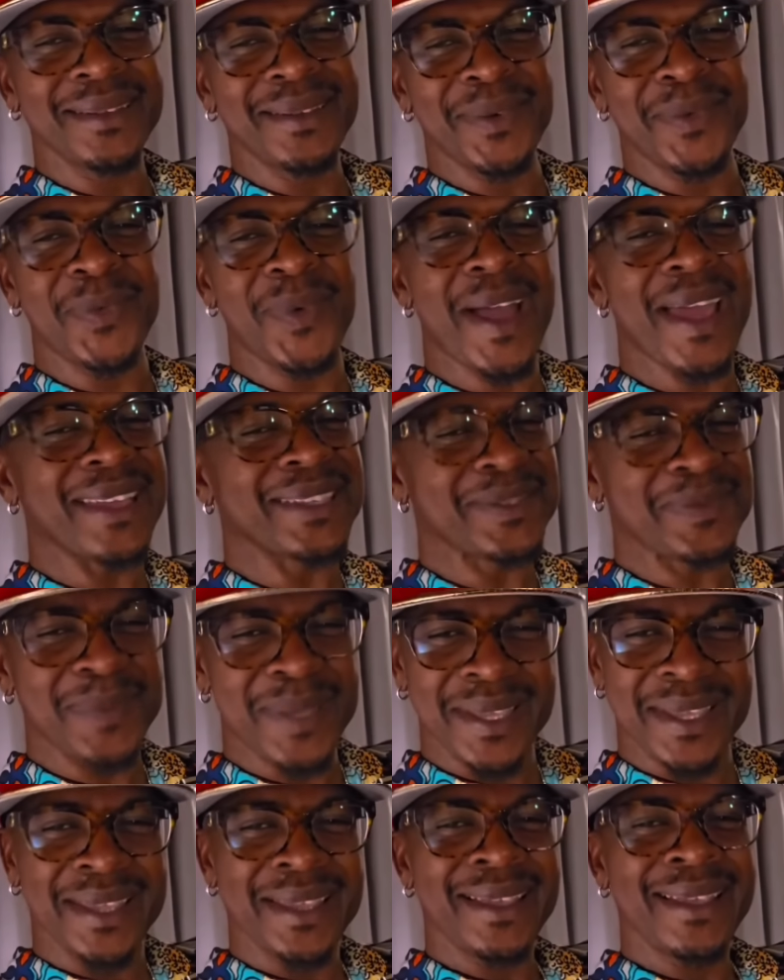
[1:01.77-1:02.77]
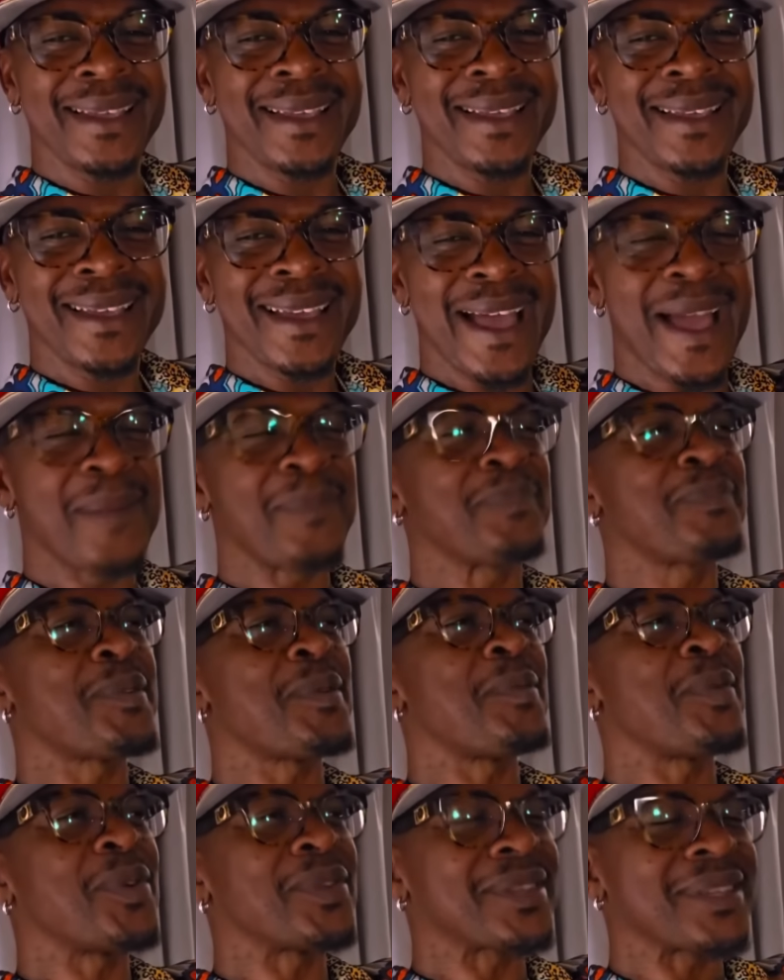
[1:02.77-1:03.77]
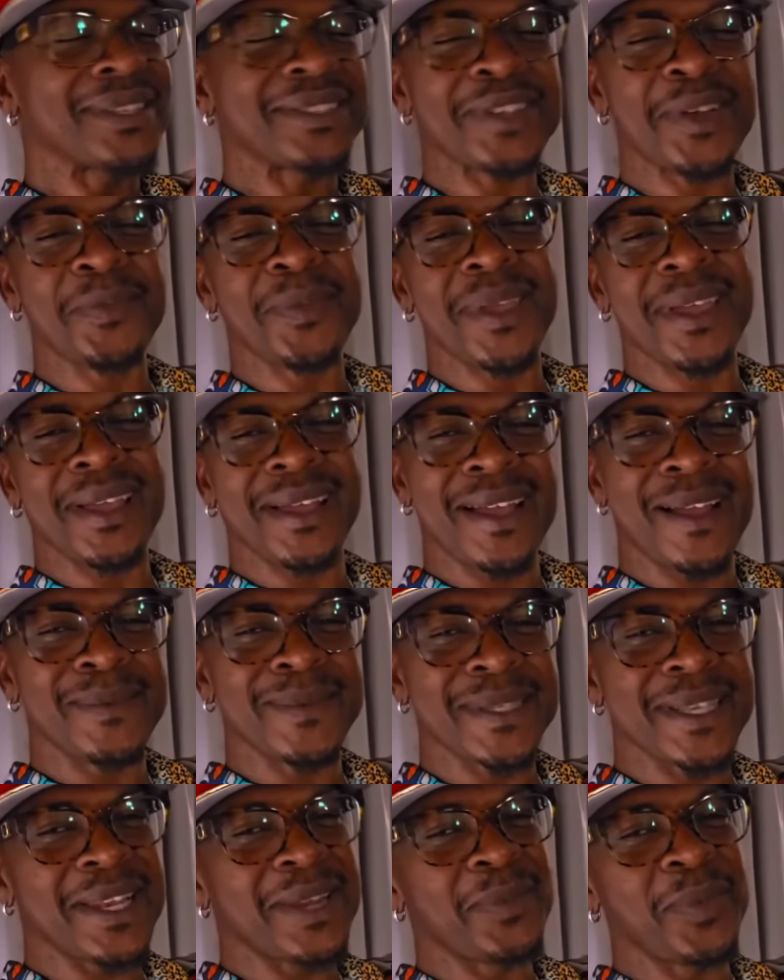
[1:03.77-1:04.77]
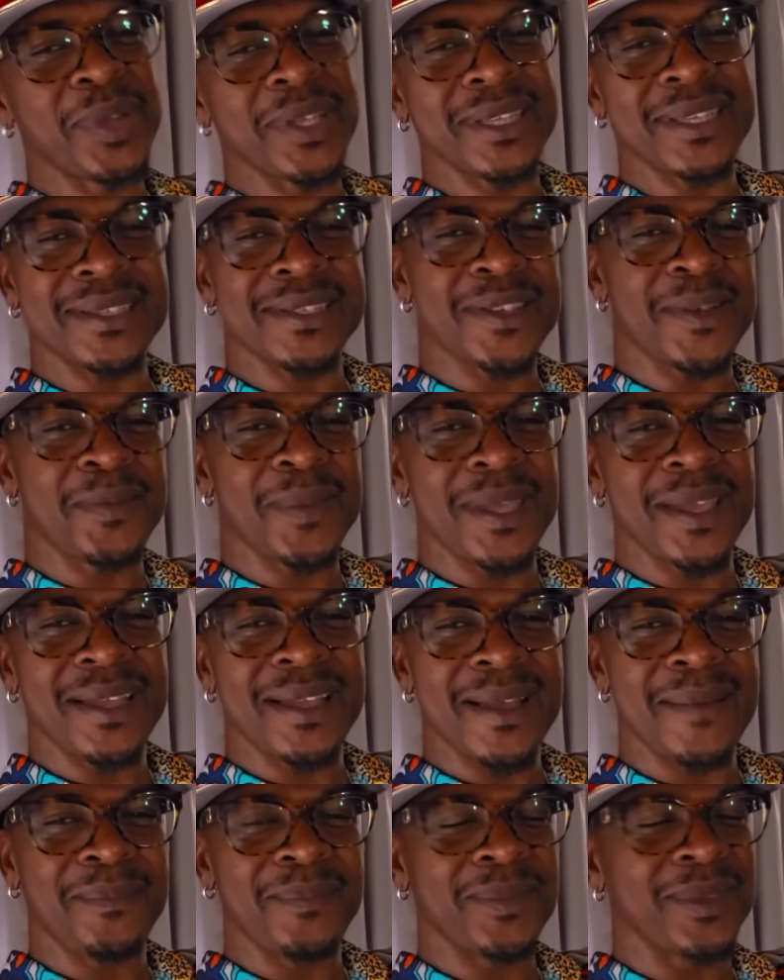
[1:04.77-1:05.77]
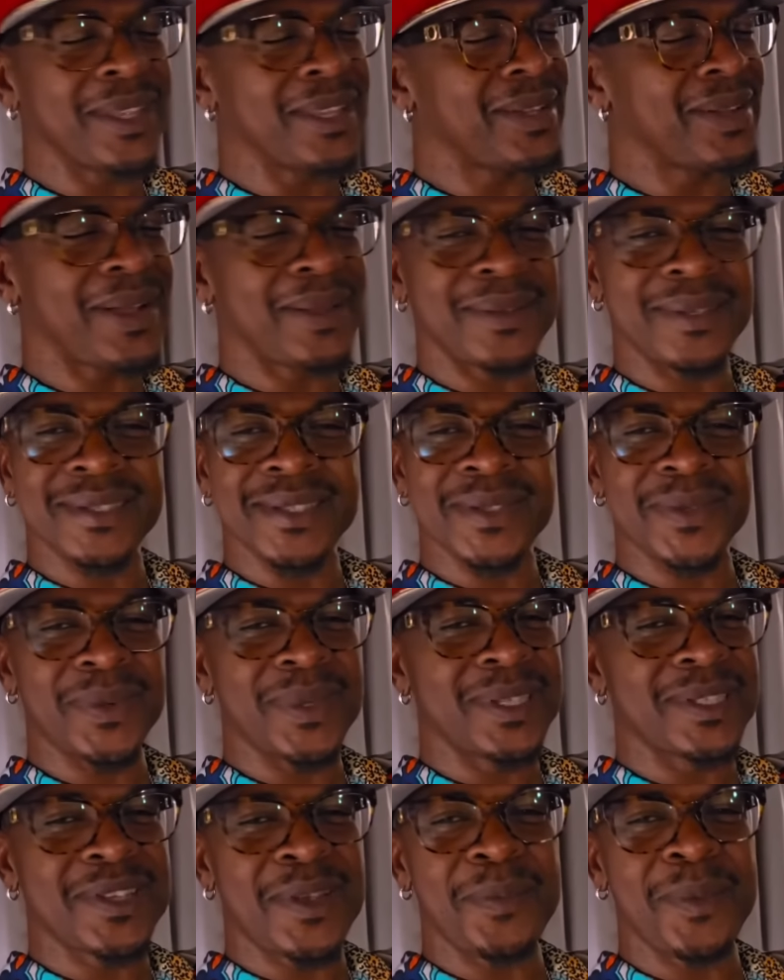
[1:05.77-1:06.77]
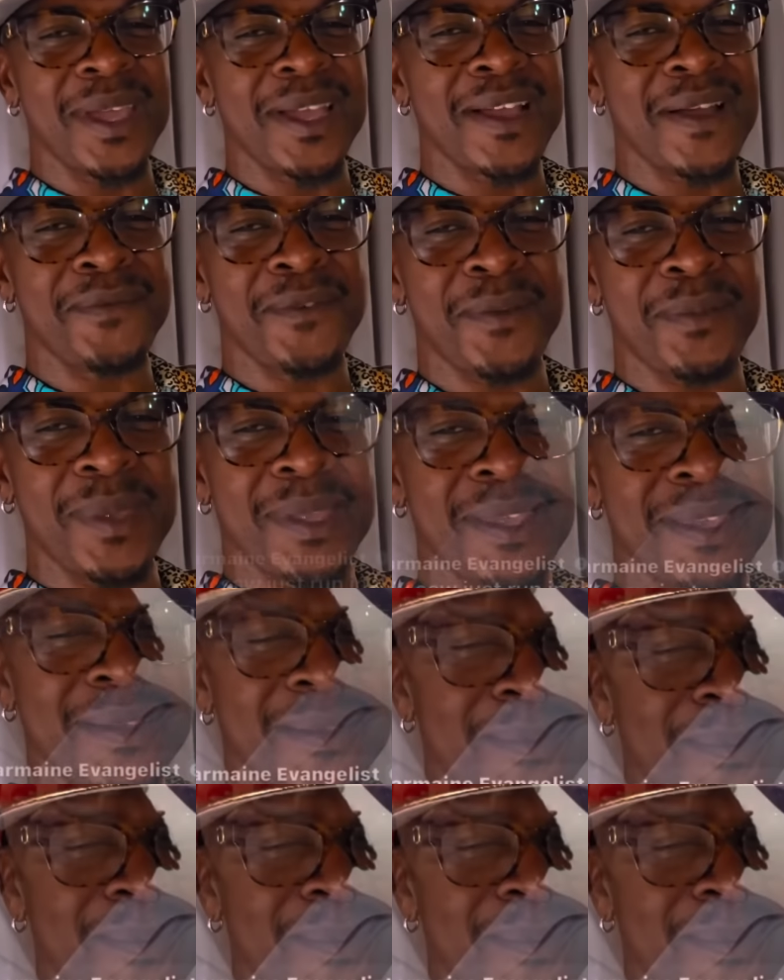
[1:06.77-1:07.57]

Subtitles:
Why is me? I'm promoting Jamaica, I'm celebrating Jamaica, you know, it's sweet Jamaica for me.